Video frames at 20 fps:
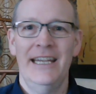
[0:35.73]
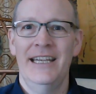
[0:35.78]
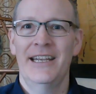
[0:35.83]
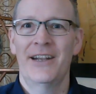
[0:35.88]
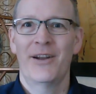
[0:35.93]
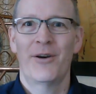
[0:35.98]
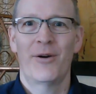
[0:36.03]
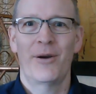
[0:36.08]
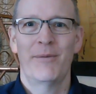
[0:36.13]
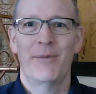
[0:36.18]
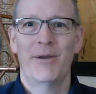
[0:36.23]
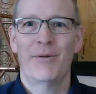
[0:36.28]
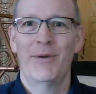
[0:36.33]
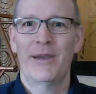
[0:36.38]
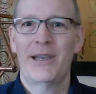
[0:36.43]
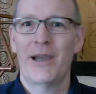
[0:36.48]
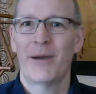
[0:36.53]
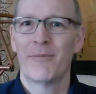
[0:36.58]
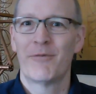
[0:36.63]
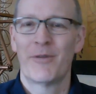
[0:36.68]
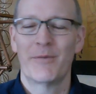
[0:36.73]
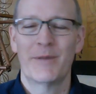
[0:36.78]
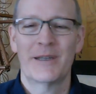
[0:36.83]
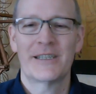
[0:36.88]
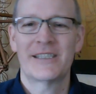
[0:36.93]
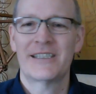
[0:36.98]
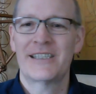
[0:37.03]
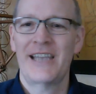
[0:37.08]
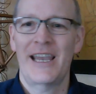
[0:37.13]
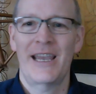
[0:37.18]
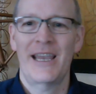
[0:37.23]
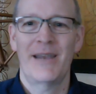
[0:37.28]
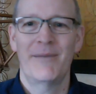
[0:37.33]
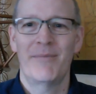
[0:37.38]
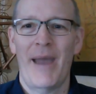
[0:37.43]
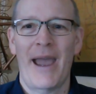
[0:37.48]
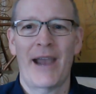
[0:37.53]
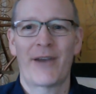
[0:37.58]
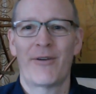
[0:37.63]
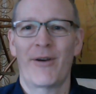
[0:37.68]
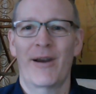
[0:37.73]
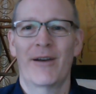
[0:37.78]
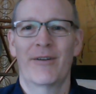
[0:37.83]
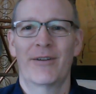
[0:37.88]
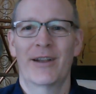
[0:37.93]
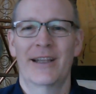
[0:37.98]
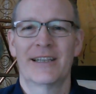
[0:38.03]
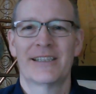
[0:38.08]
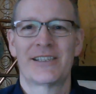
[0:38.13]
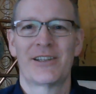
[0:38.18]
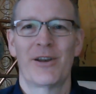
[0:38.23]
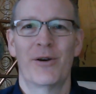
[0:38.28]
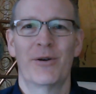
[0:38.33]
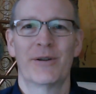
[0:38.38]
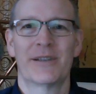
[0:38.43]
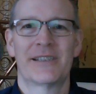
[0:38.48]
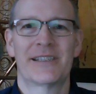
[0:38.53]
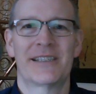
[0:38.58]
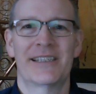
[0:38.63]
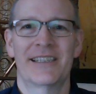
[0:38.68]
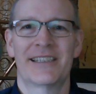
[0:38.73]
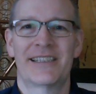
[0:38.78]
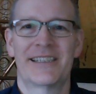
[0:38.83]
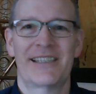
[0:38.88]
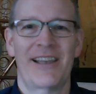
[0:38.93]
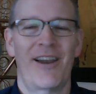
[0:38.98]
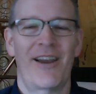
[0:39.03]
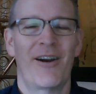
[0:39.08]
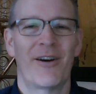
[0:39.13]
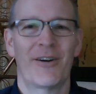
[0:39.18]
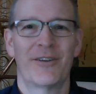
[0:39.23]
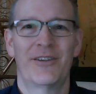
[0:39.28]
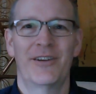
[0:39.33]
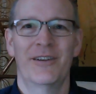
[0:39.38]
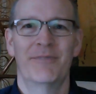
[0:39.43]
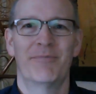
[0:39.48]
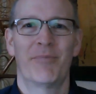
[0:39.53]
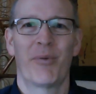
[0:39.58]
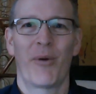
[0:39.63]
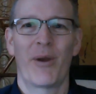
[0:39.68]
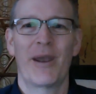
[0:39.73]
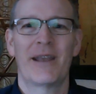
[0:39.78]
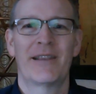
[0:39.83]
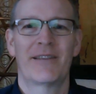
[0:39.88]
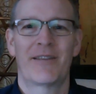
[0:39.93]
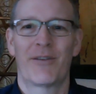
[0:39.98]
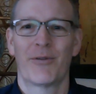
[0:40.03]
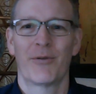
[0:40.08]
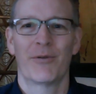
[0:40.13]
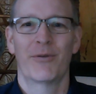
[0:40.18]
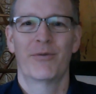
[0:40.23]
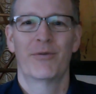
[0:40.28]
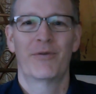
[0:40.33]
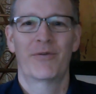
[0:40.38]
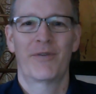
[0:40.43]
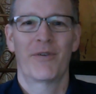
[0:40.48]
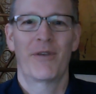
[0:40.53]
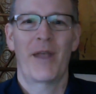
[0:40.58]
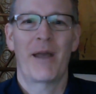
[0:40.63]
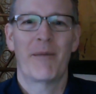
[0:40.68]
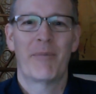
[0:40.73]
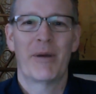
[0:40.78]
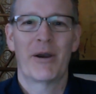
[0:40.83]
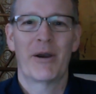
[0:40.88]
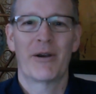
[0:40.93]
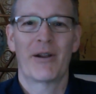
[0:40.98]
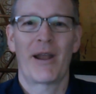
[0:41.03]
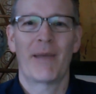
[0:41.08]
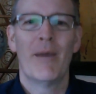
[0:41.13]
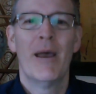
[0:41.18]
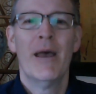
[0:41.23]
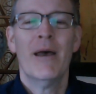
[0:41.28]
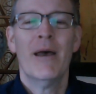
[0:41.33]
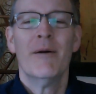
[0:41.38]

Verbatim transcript: you know I mean we come from the same background and so it's it's hard to break through through that paradigm